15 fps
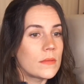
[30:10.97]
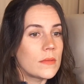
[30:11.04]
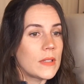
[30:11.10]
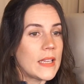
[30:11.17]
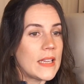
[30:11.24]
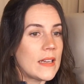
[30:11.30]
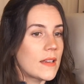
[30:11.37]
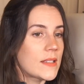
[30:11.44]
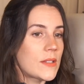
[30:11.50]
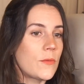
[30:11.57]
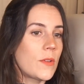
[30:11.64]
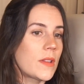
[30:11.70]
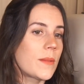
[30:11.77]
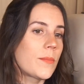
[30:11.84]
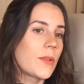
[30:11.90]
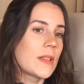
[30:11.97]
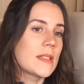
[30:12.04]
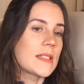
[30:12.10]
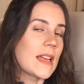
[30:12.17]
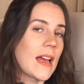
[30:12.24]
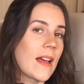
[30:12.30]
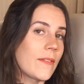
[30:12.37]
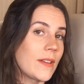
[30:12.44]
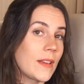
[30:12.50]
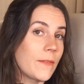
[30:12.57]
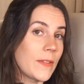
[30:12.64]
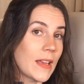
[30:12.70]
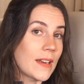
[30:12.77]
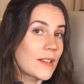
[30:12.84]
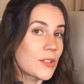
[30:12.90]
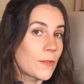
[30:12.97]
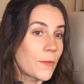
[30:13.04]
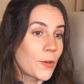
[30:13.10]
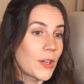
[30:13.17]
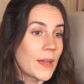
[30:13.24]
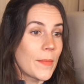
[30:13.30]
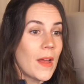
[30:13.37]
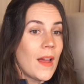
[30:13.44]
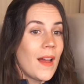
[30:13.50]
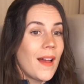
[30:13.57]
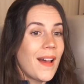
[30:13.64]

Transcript: he doesn't want the prince to have an advantage over him,